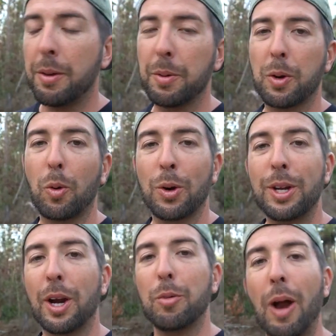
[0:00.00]
They were
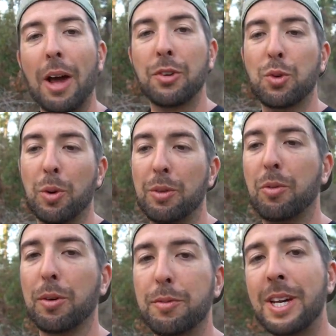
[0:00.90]
recorded around
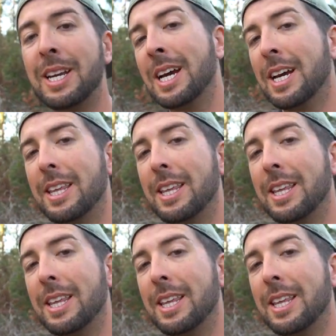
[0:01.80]
24 feet.